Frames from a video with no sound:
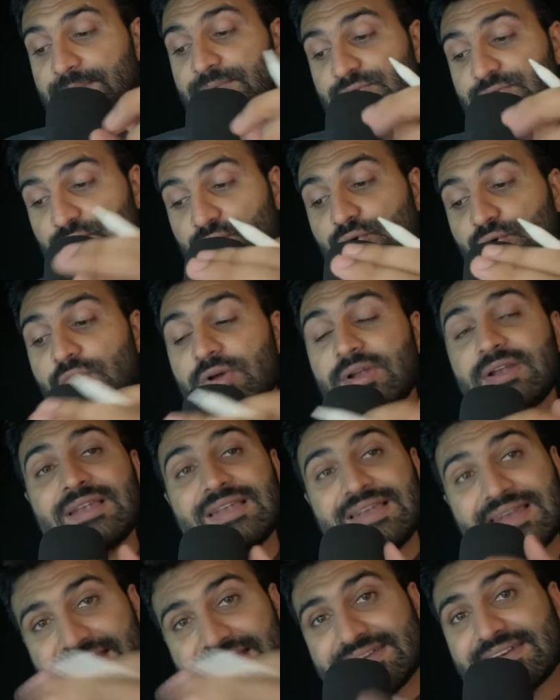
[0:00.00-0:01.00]
so
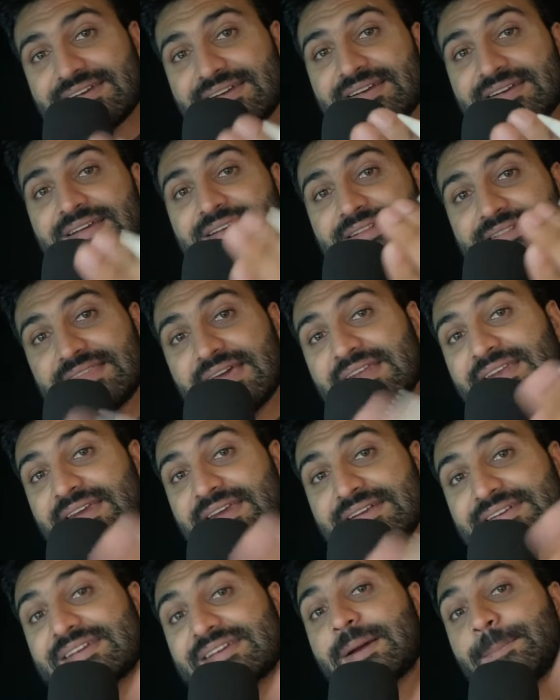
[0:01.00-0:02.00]
later then
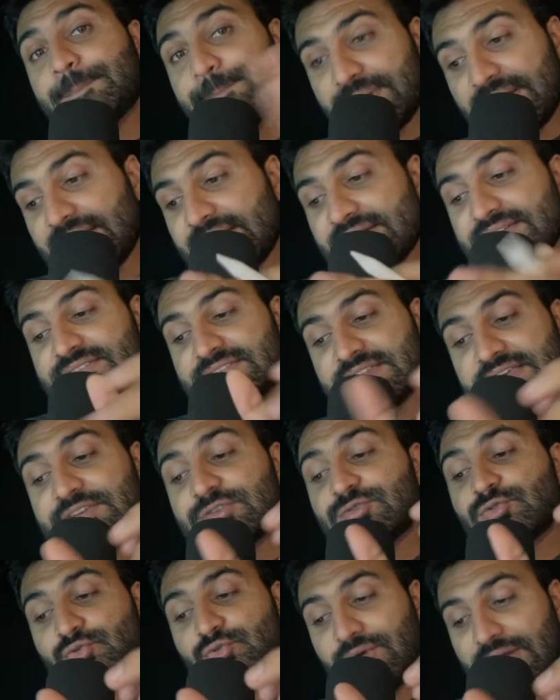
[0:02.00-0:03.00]
it compares
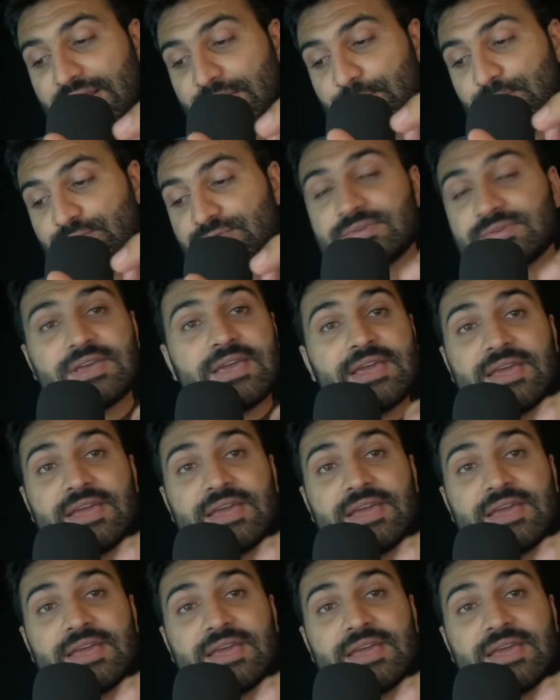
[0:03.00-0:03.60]
these two values.